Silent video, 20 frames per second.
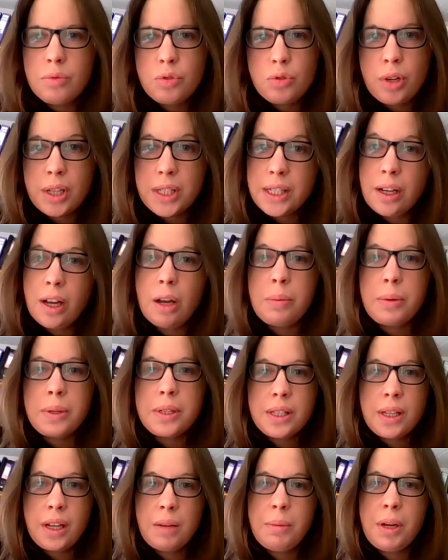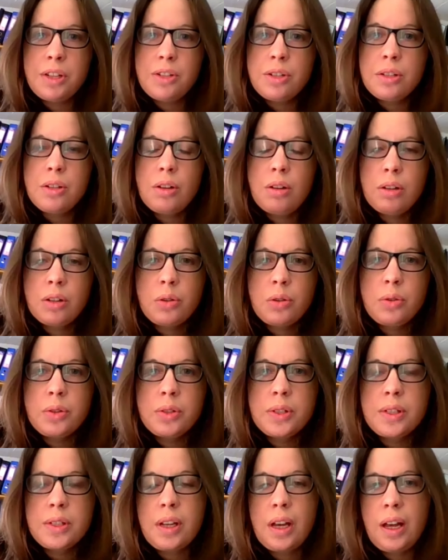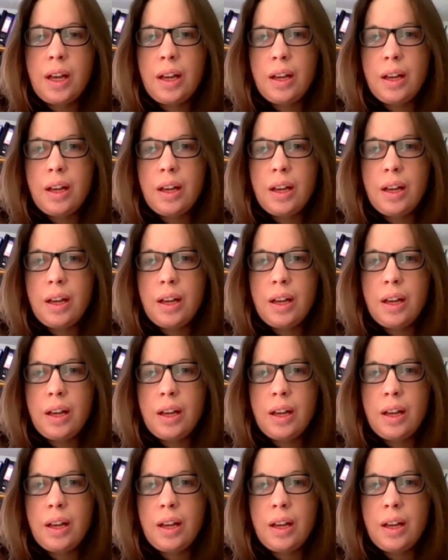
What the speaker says: dressing up as the imagined Holocaust